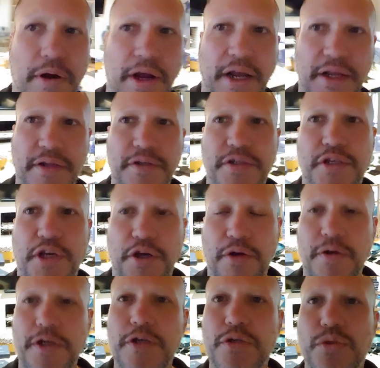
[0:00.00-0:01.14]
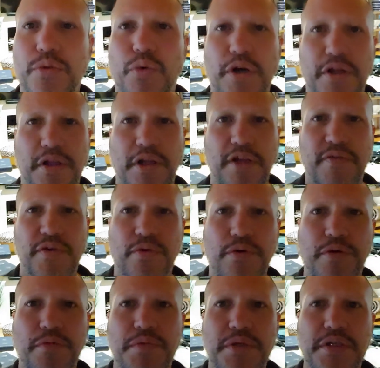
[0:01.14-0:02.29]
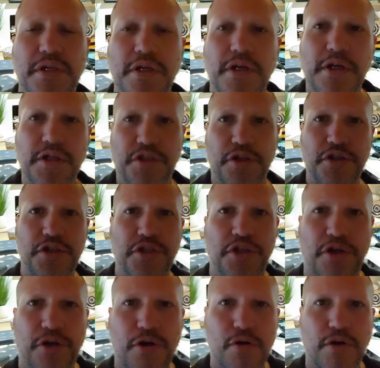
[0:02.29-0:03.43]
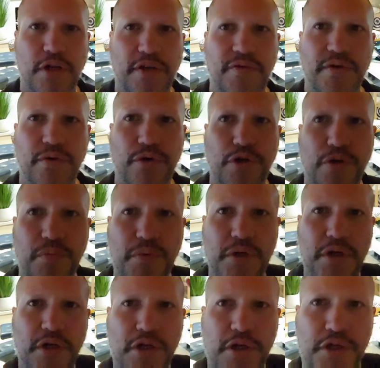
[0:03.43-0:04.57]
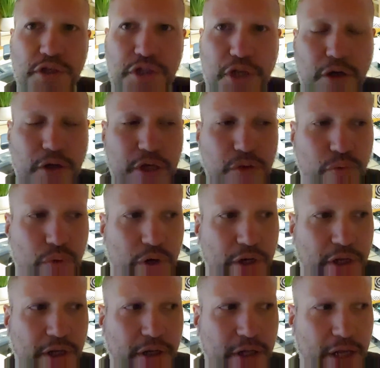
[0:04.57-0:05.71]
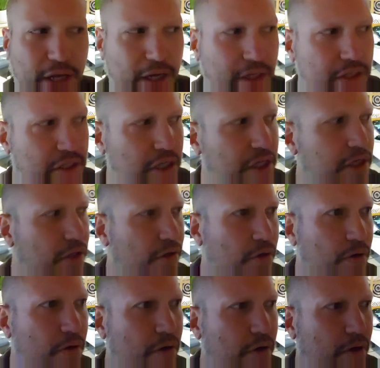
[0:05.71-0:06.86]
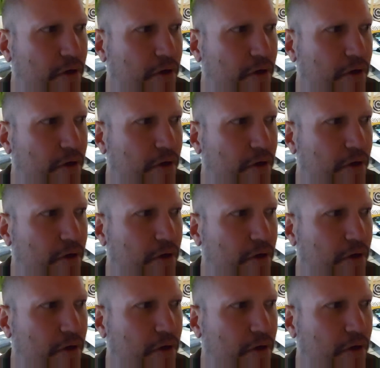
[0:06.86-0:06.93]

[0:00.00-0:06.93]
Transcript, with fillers: right, so here's one of the living rooms. So this is their current living room. So he wanted a singular